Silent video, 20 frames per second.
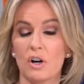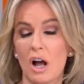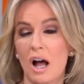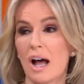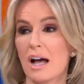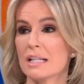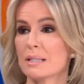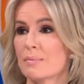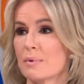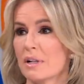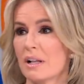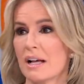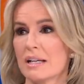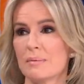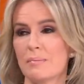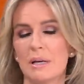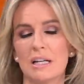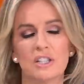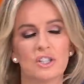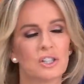
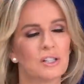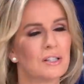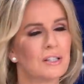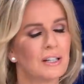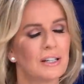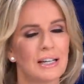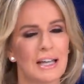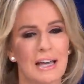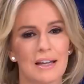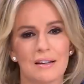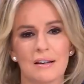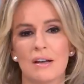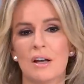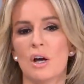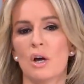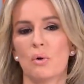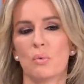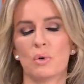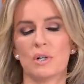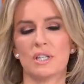hospitalized patients, again,
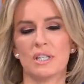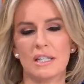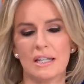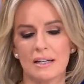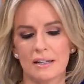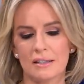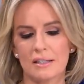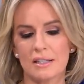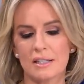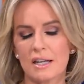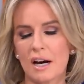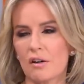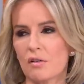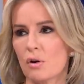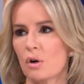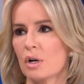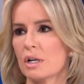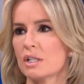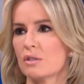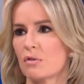we're seeing
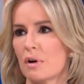steroids,